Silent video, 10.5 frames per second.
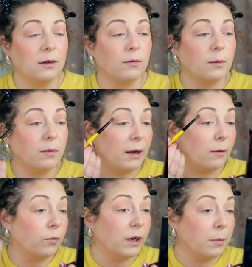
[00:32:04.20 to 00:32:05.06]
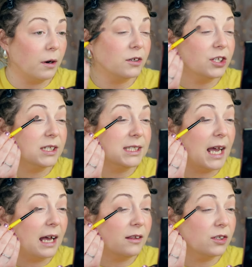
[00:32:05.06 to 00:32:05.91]
repurchase
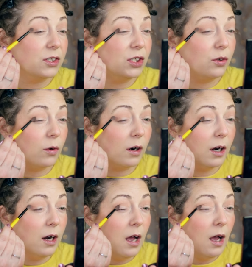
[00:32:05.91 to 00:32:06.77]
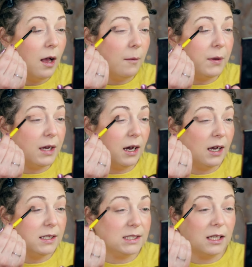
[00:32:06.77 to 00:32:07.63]
at the store
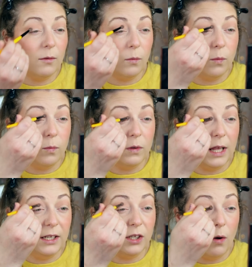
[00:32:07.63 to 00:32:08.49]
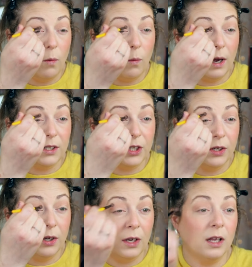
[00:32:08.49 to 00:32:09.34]
because they don't want
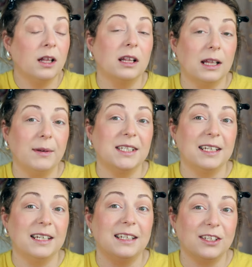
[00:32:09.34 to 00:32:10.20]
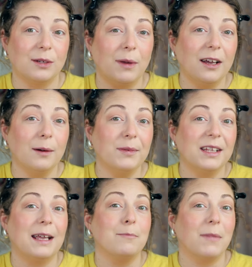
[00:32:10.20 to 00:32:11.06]
limited edition makeup
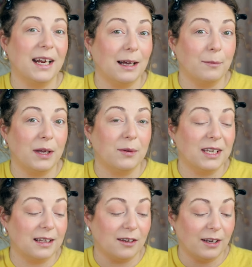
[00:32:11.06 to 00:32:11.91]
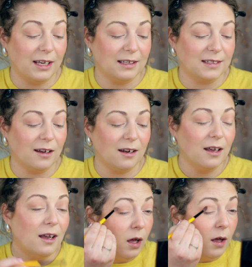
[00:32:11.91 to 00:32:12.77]
that they might not be able to get their hands on.
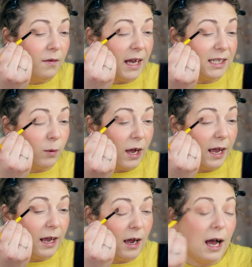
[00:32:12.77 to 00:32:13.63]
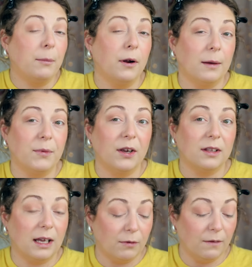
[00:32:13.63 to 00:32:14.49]
That's why I put up
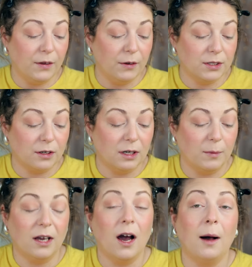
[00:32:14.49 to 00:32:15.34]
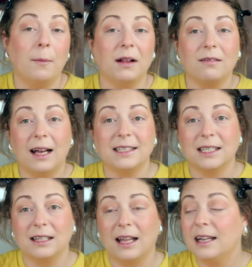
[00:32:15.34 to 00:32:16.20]
there that reviews are going to become less
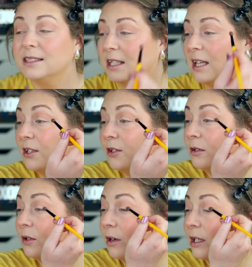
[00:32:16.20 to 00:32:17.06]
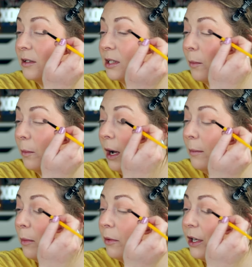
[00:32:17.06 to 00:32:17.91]
and less and that tutorials are
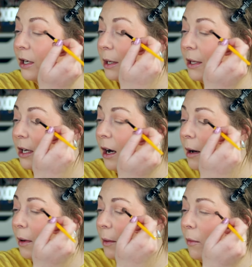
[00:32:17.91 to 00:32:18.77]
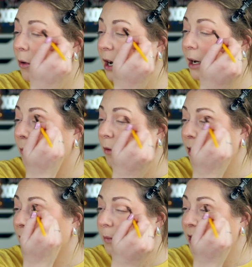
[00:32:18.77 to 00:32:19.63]
probably going to become more and
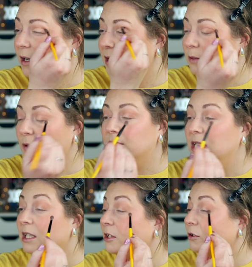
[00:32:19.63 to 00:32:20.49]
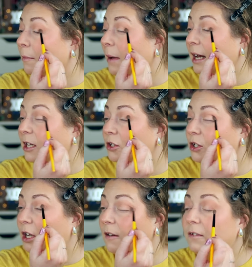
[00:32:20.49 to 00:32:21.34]
more because we've seen a dramatic
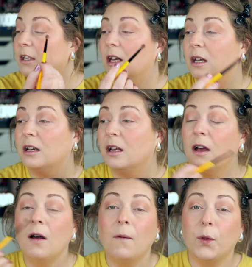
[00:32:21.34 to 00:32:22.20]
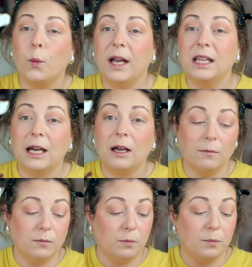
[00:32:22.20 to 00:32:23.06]
shift in the way that
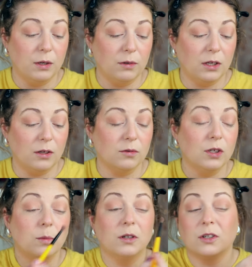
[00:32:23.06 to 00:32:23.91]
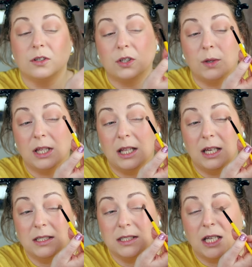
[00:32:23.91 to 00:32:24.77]
beauty YouTubers are doing
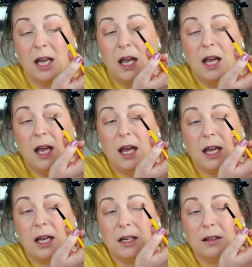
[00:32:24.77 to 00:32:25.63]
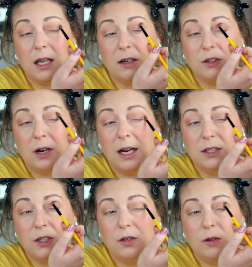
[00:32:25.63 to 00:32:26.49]
things and they are
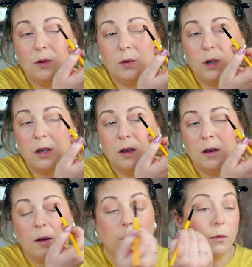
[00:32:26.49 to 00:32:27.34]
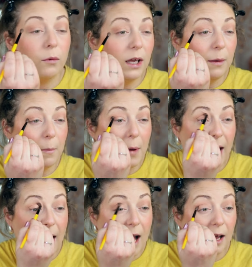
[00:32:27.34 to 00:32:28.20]
trying to bring
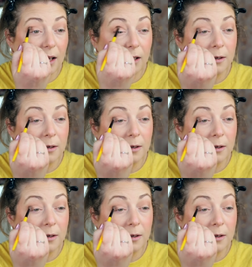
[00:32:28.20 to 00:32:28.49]
back